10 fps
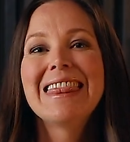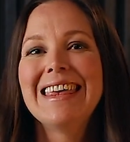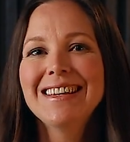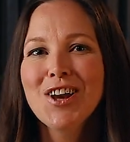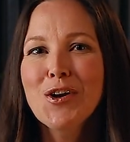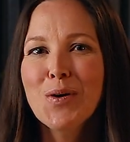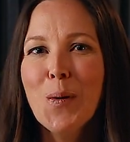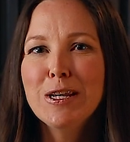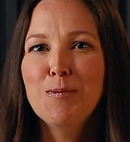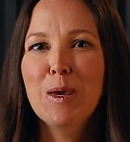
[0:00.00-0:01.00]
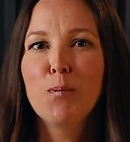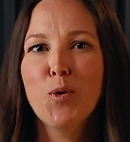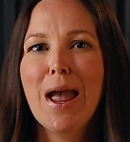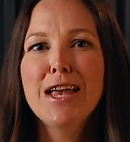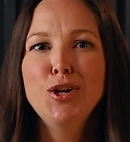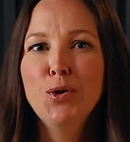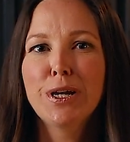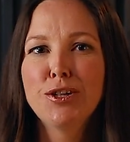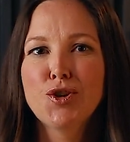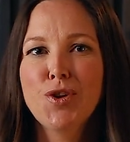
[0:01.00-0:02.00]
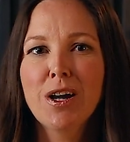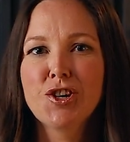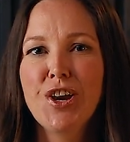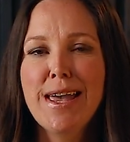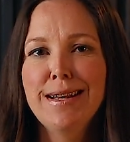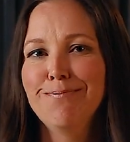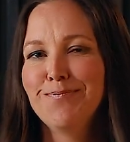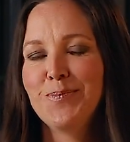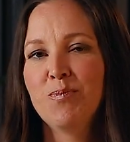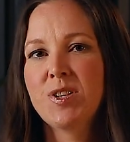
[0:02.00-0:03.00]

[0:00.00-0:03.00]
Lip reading: These aren't going to be brand new construction,